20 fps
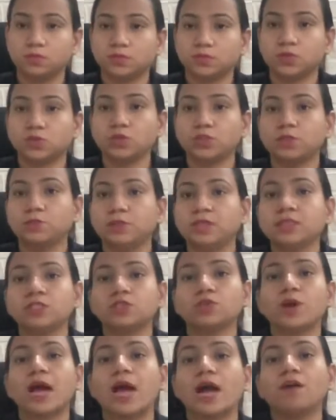So it means
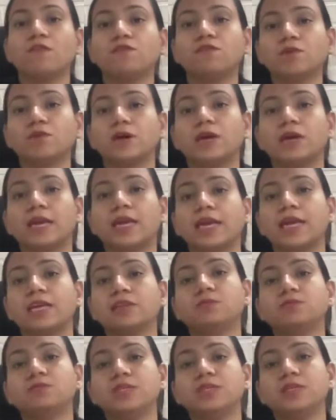you have A
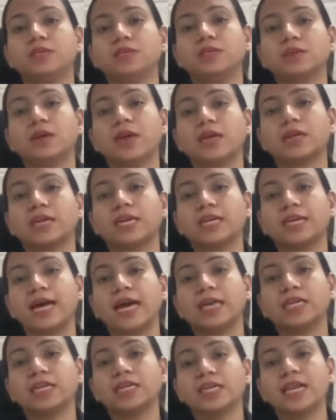and B,
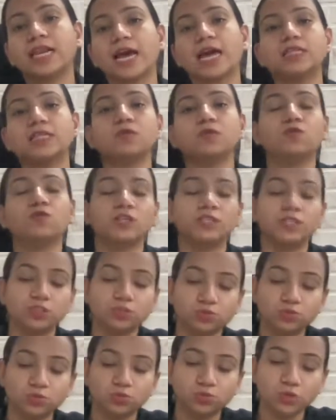cation and anion in
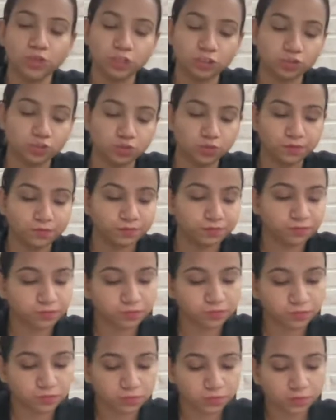1:2 ratio.
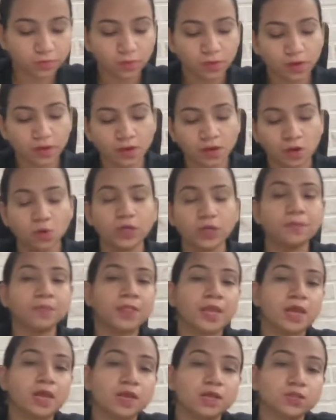Okay,
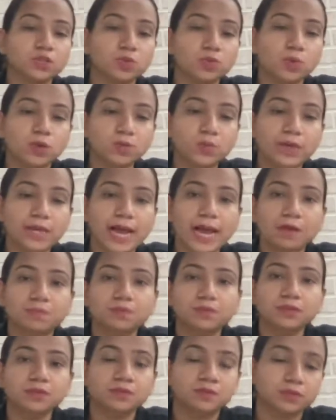so what will
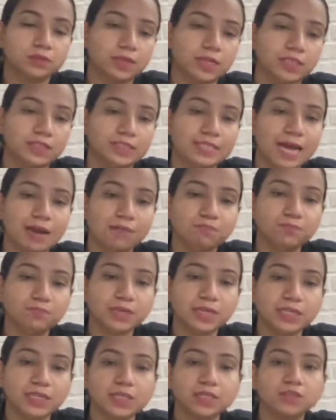happen?
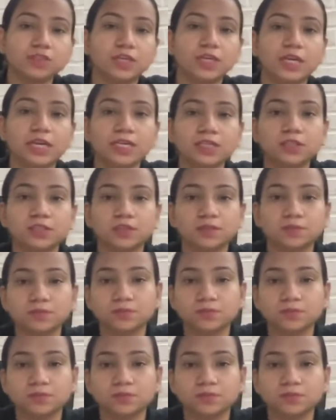Example I can relate.